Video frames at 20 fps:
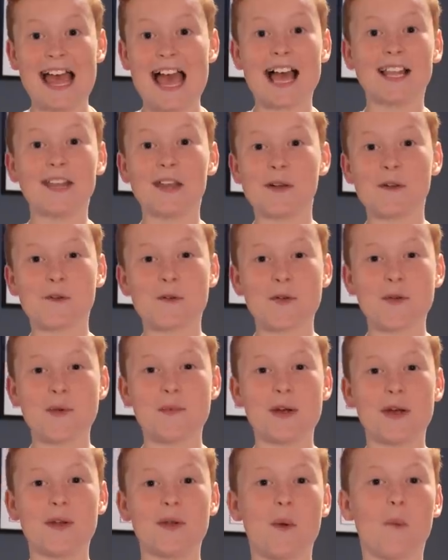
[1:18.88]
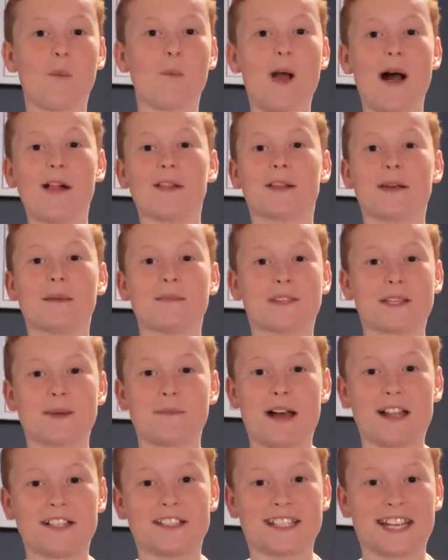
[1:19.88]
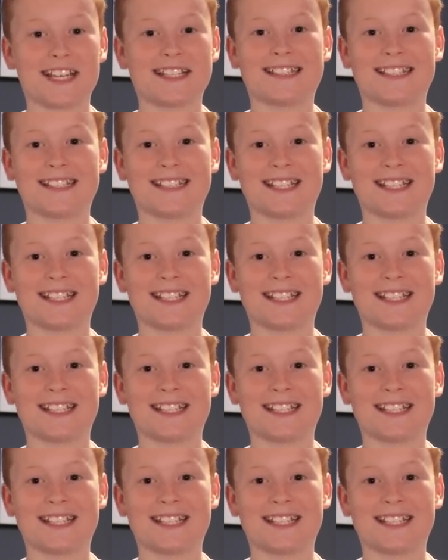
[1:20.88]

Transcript: Hello Ruben, welcome to Manchester